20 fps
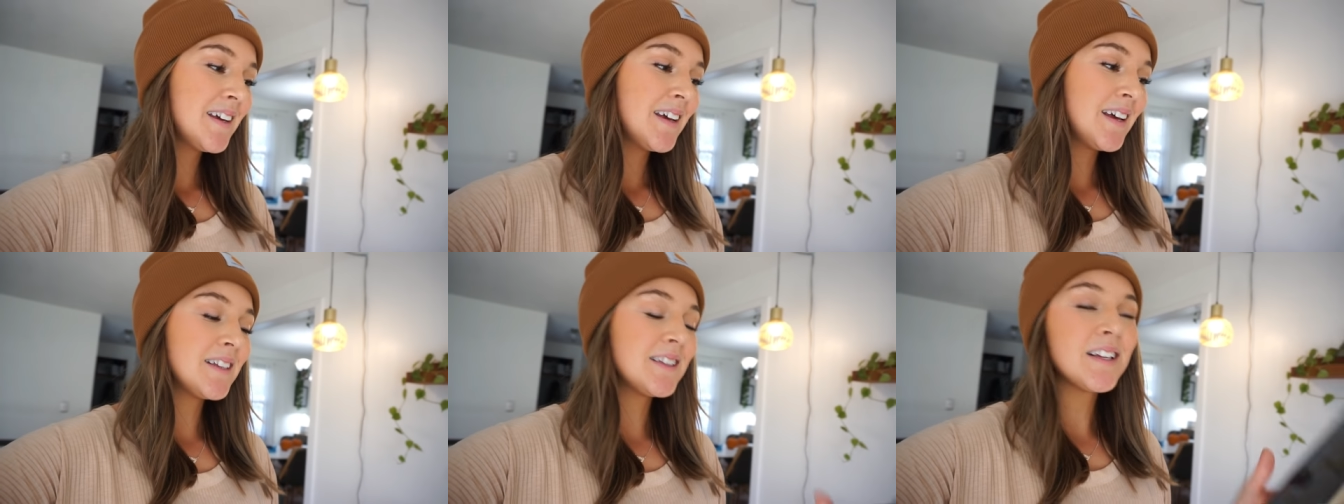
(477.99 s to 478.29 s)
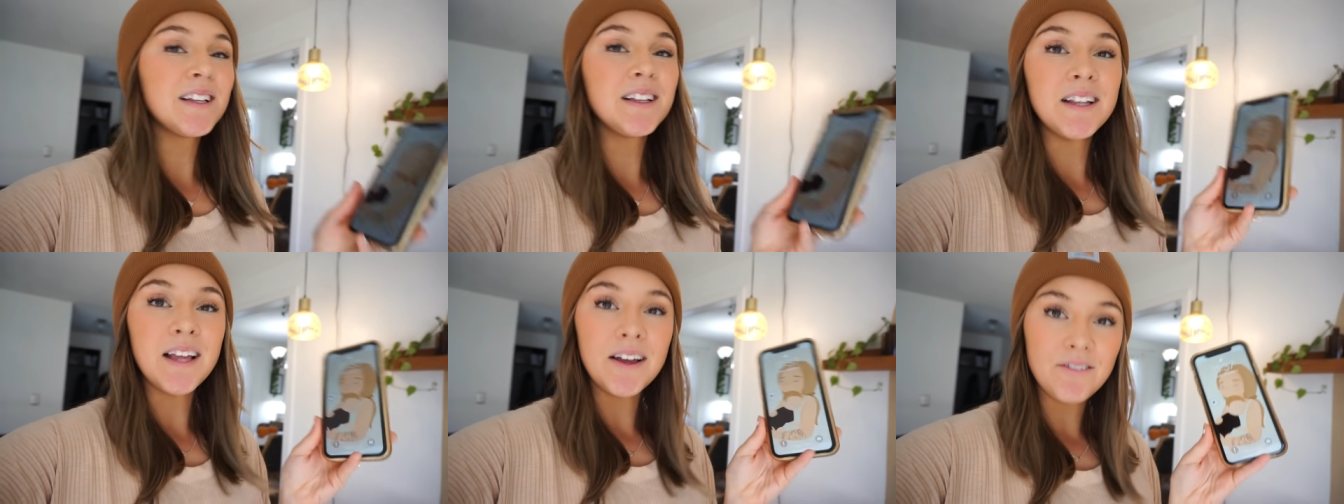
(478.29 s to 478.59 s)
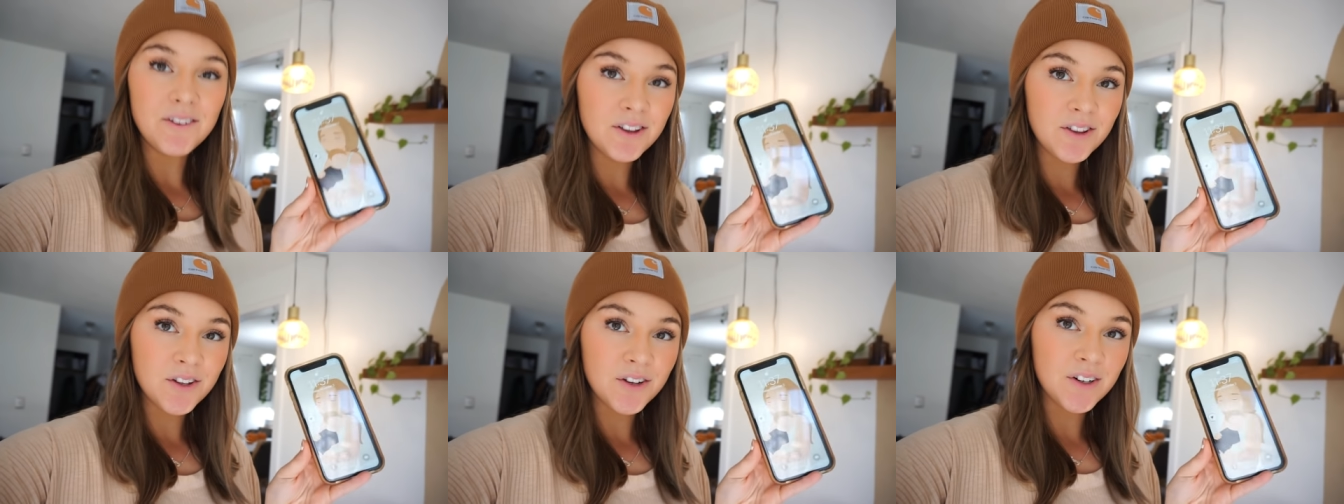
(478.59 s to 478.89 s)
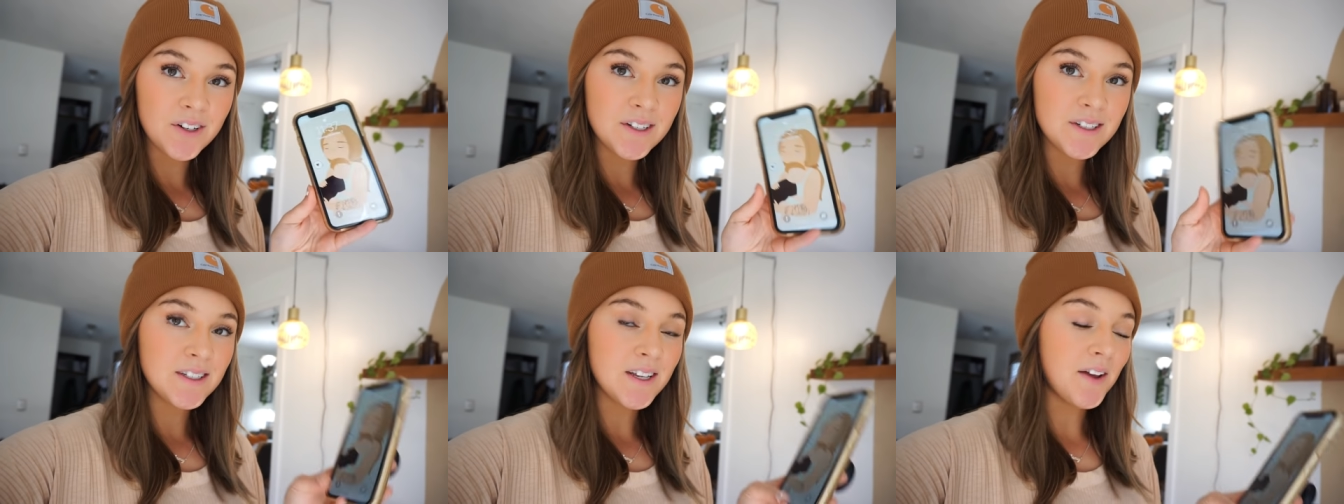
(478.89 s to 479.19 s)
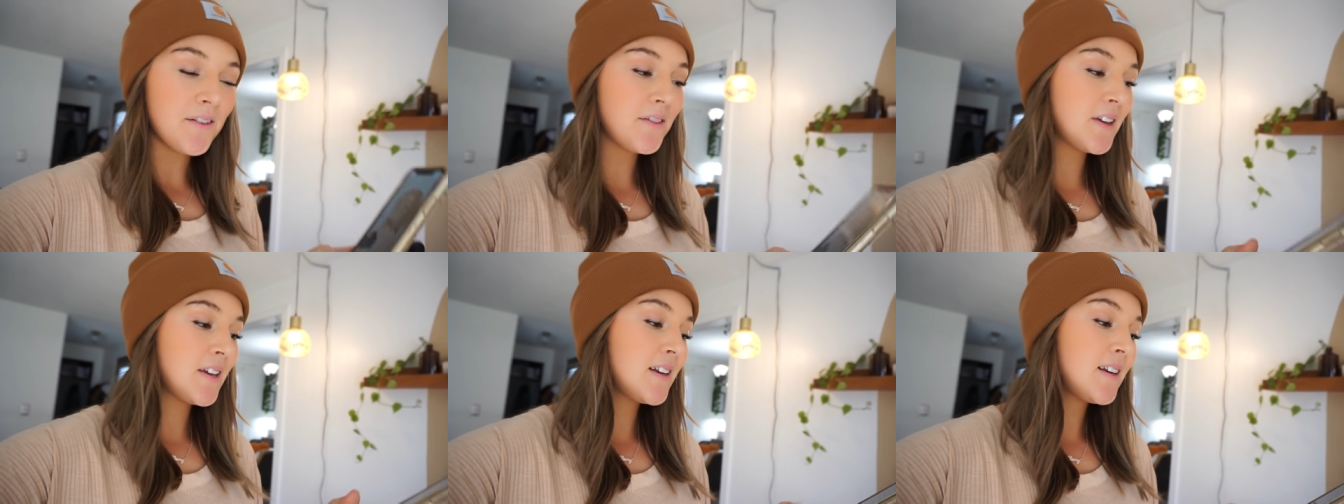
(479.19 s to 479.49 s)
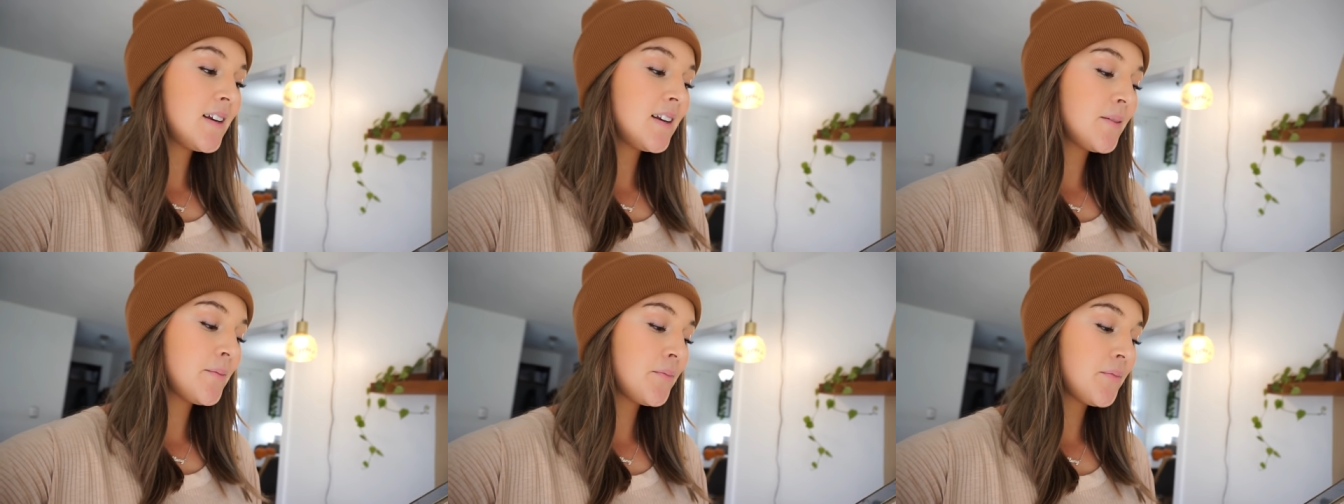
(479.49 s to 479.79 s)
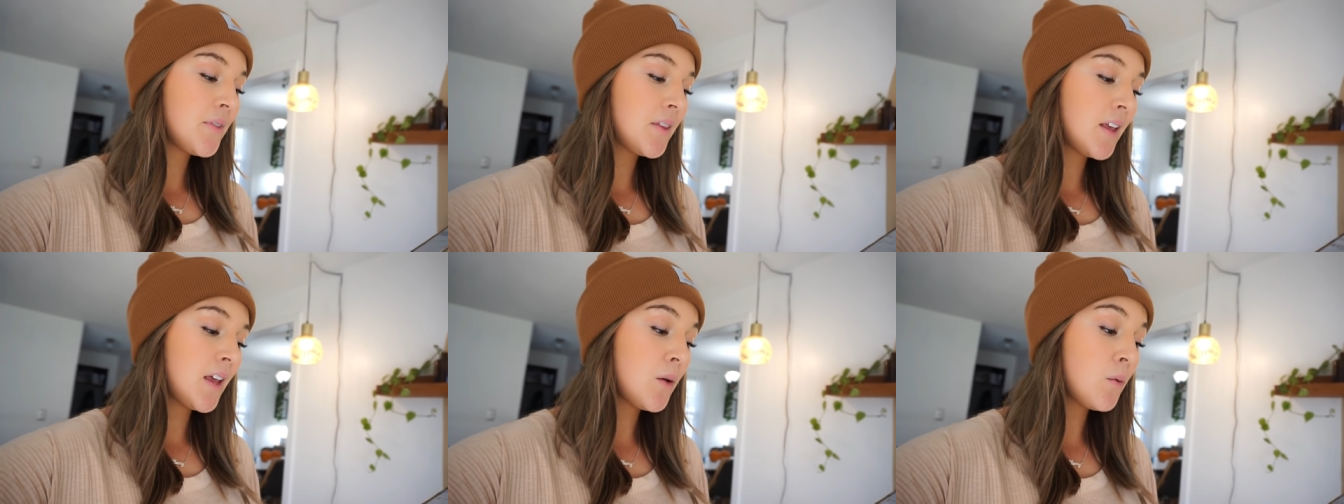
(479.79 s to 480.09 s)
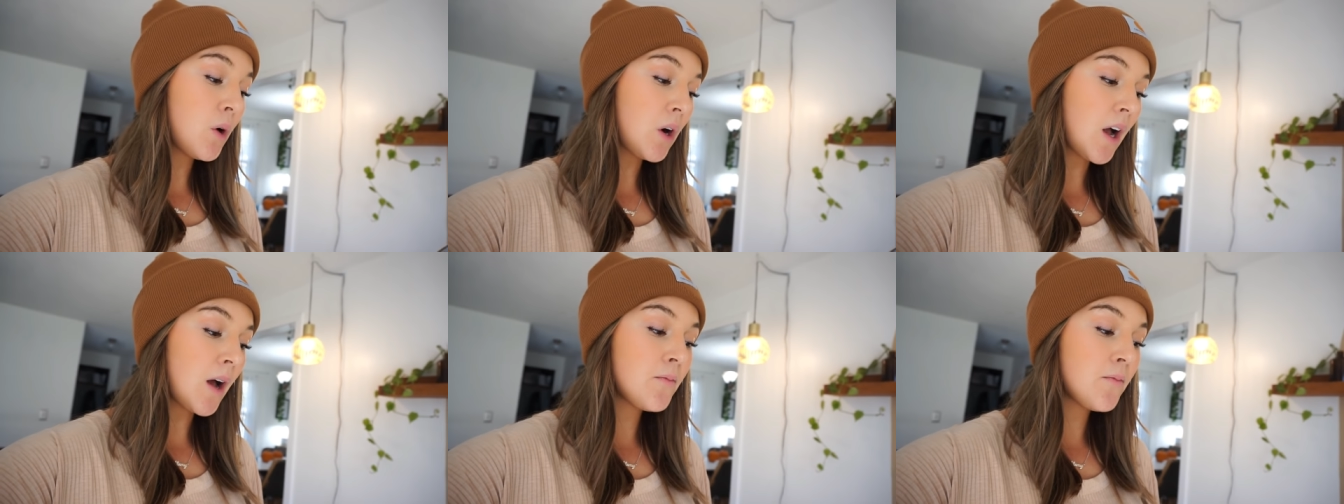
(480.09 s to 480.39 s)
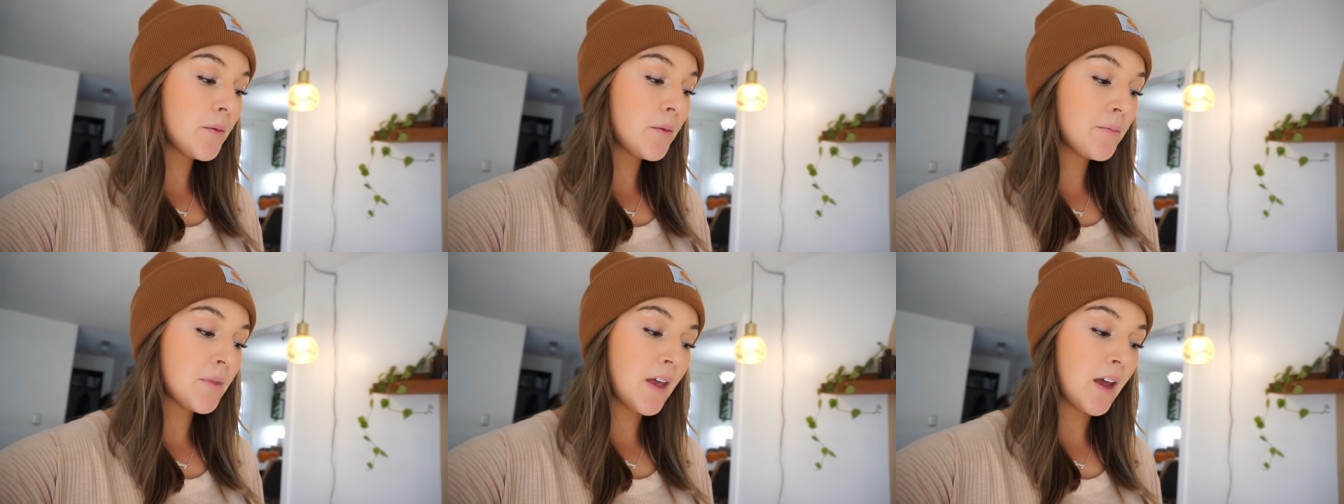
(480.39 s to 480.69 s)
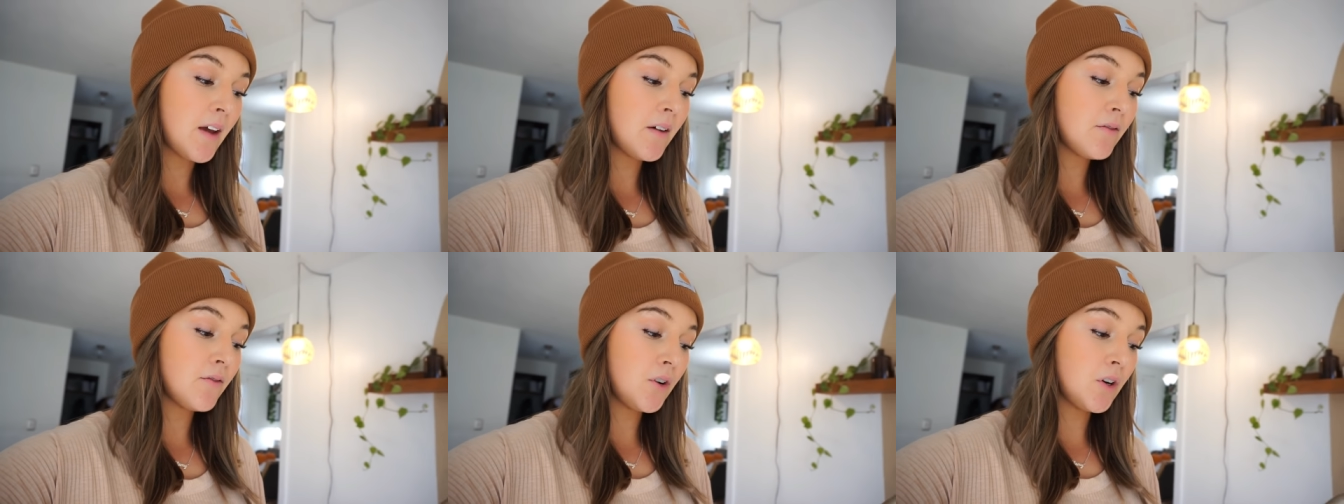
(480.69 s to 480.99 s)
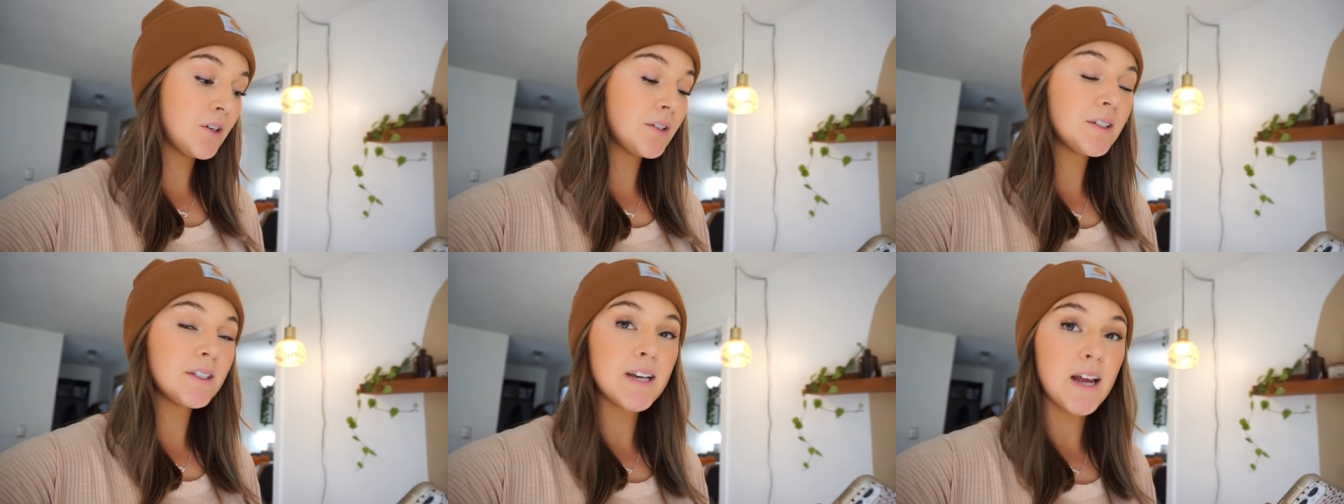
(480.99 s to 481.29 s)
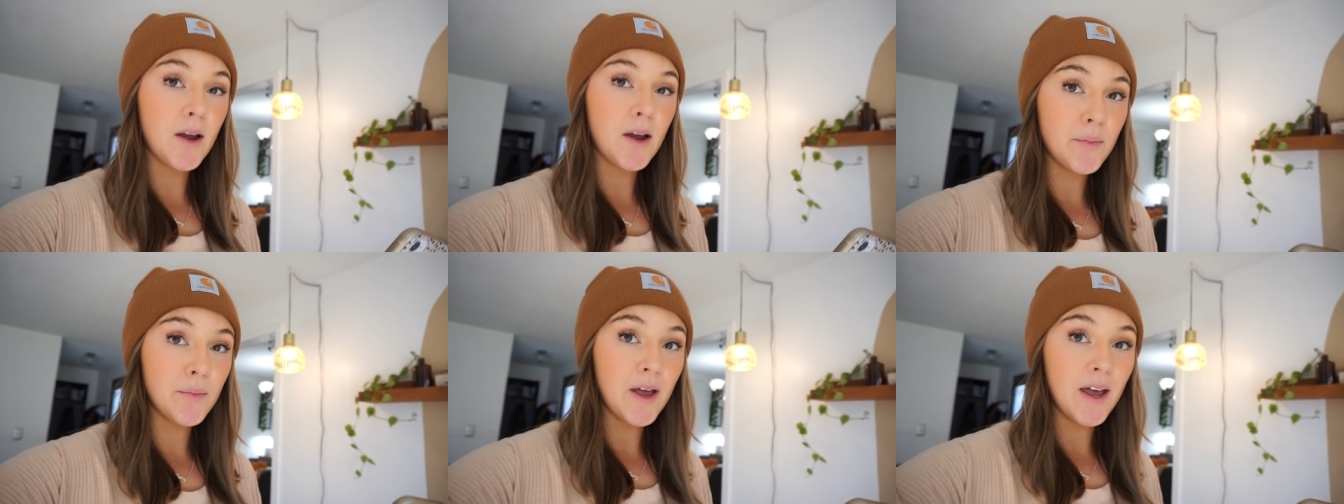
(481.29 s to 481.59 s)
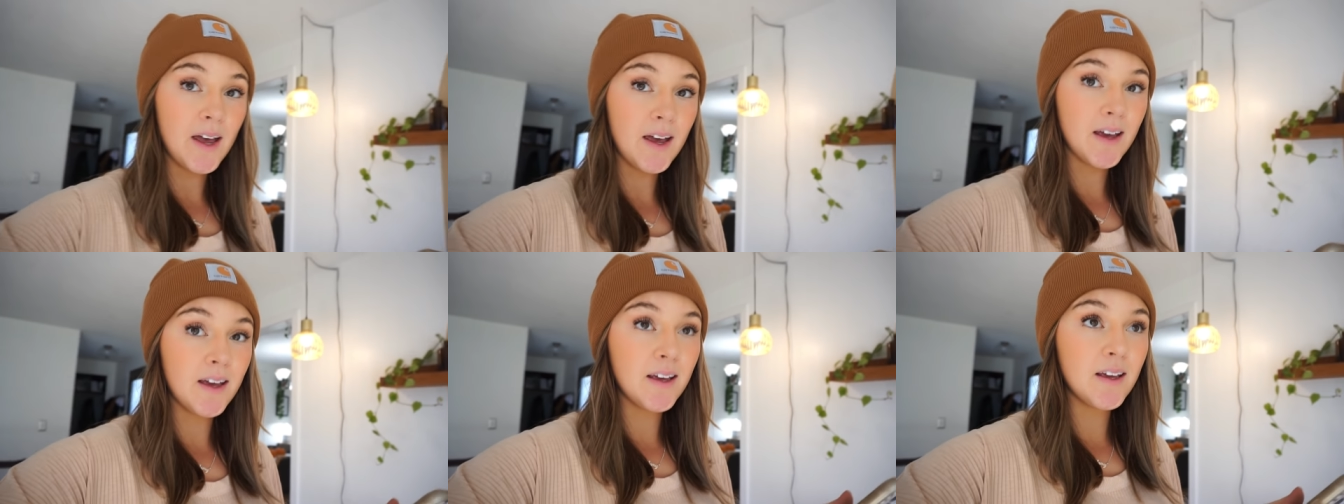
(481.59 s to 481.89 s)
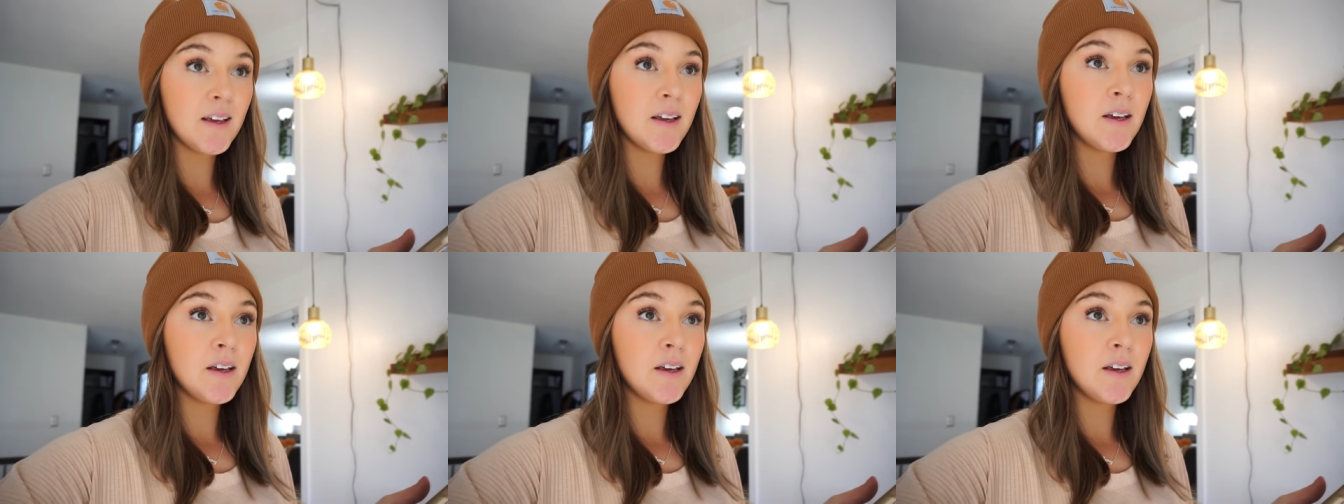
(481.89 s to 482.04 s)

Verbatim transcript: It's 11.37. He woke up from that first nap at